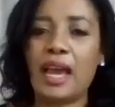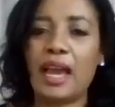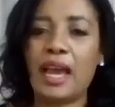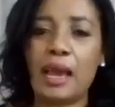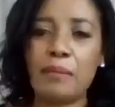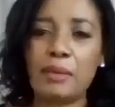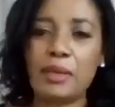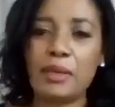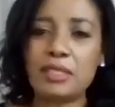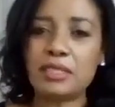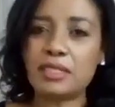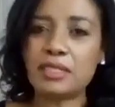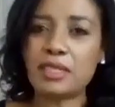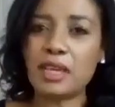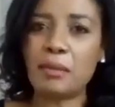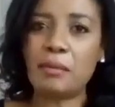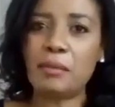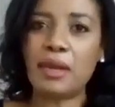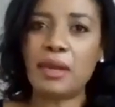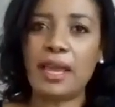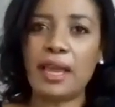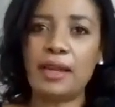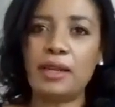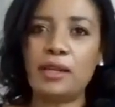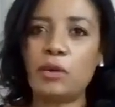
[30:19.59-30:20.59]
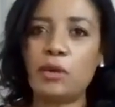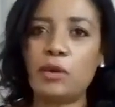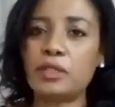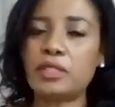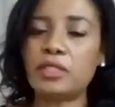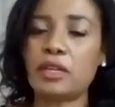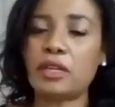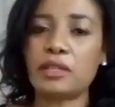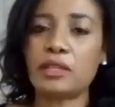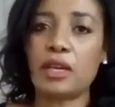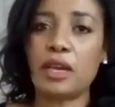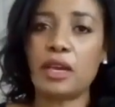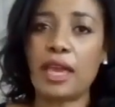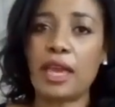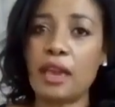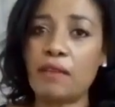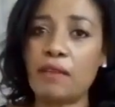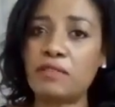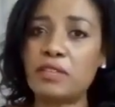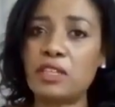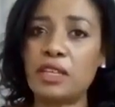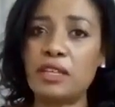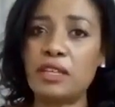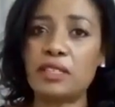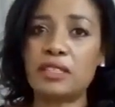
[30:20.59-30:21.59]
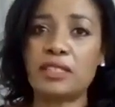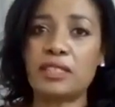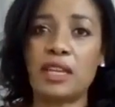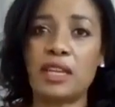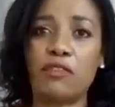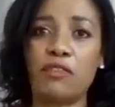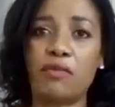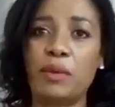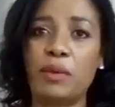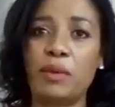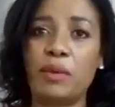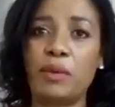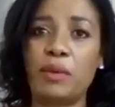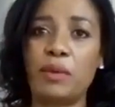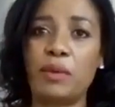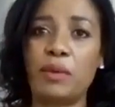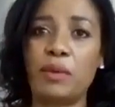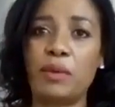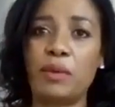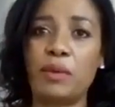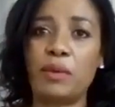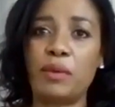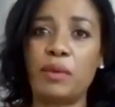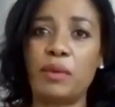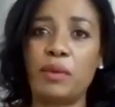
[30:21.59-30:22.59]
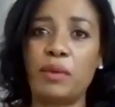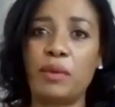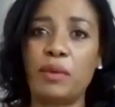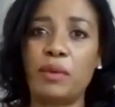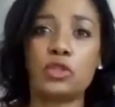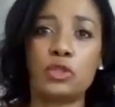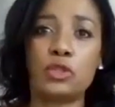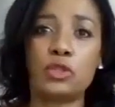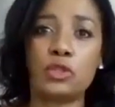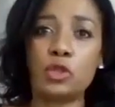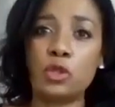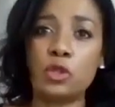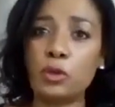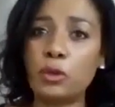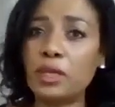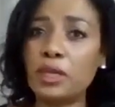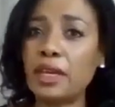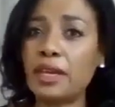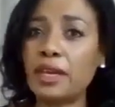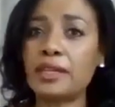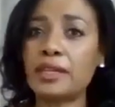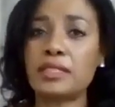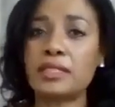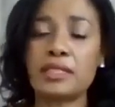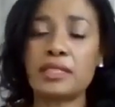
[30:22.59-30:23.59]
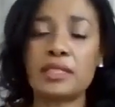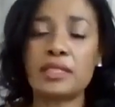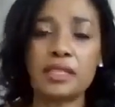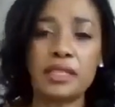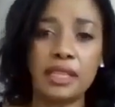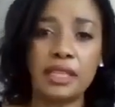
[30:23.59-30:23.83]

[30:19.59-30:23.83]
I mean, some landlords have tenants that have been there for 2 years,